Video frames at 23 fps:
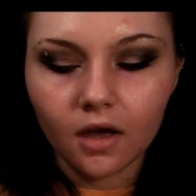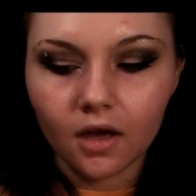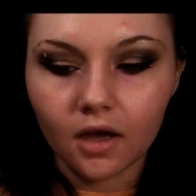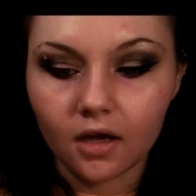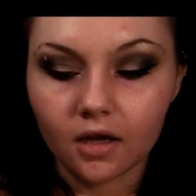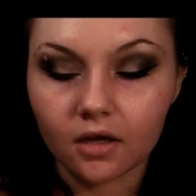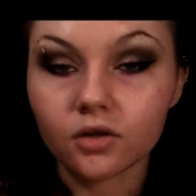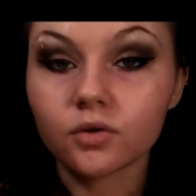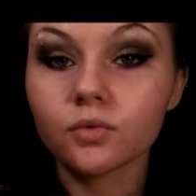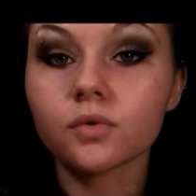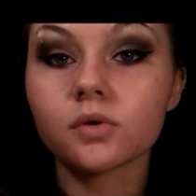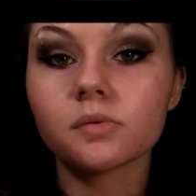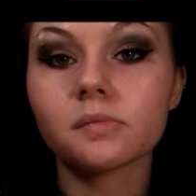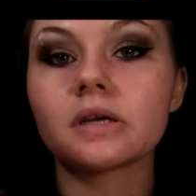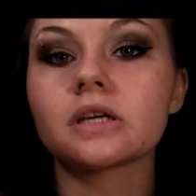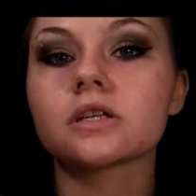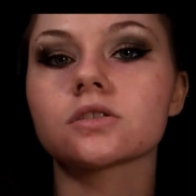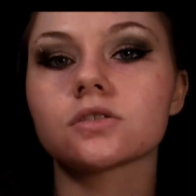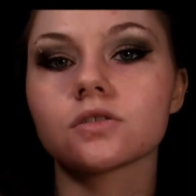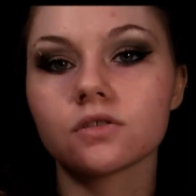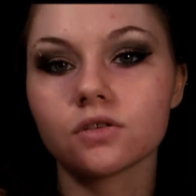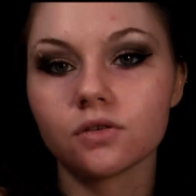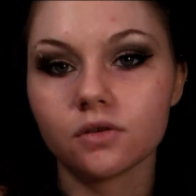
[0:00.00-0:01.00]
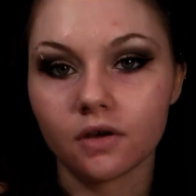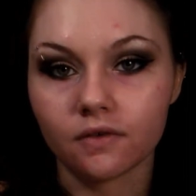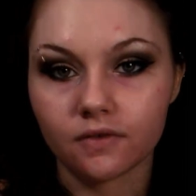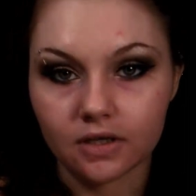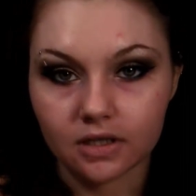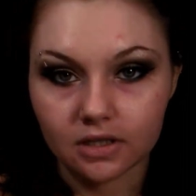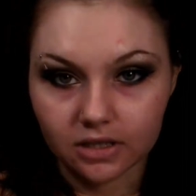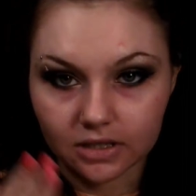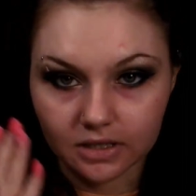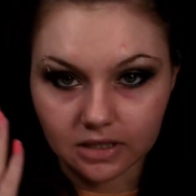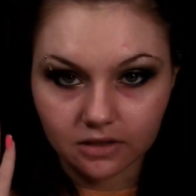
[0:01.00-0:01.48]
And you want to make sure that you have a
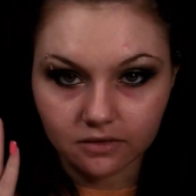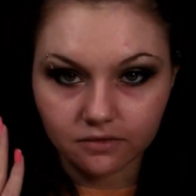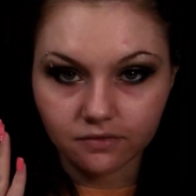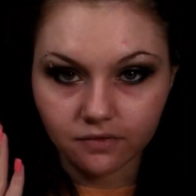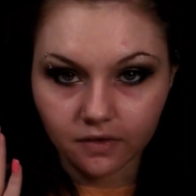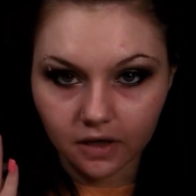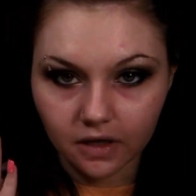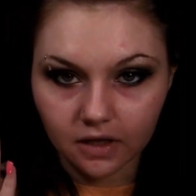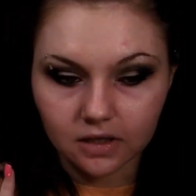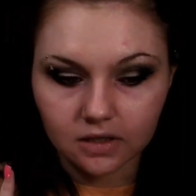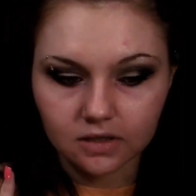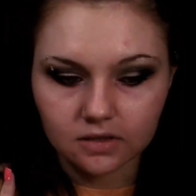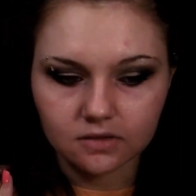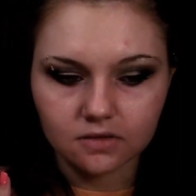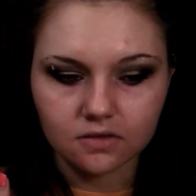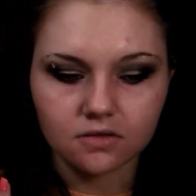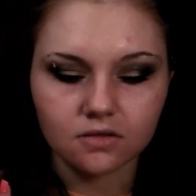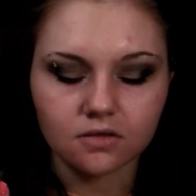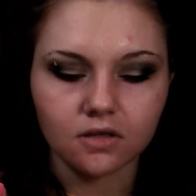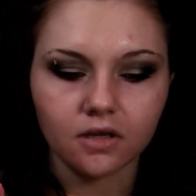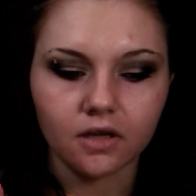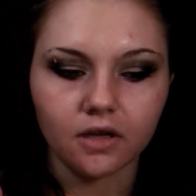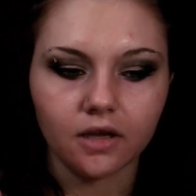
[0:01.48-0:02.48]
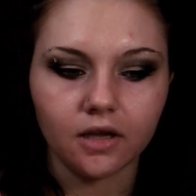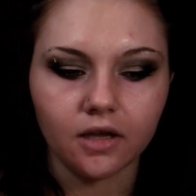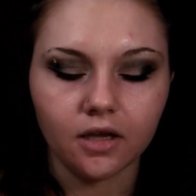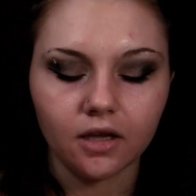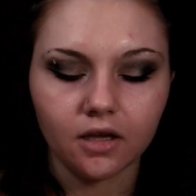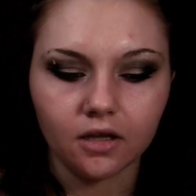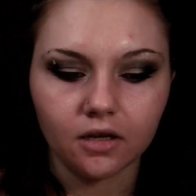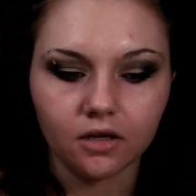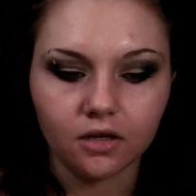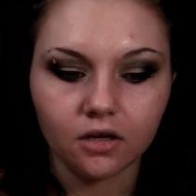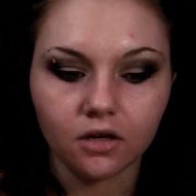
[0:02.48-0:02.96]
clean face,
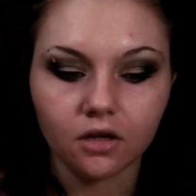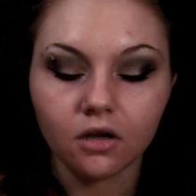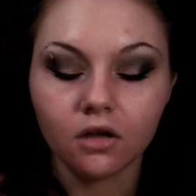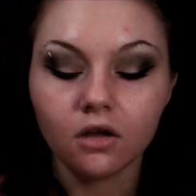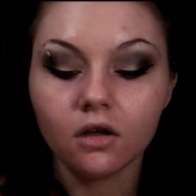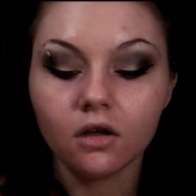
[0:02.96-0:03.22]
and